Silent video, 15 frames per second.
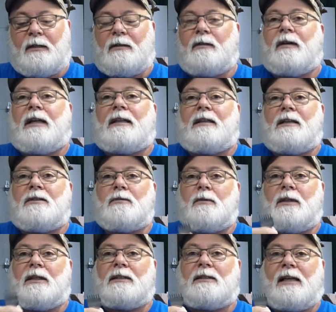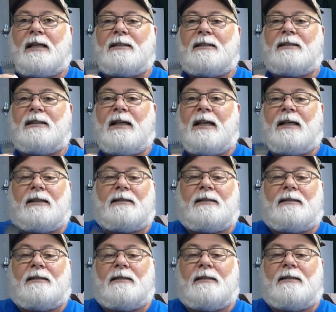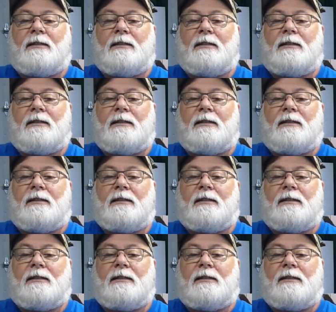We've got this one that's got 6.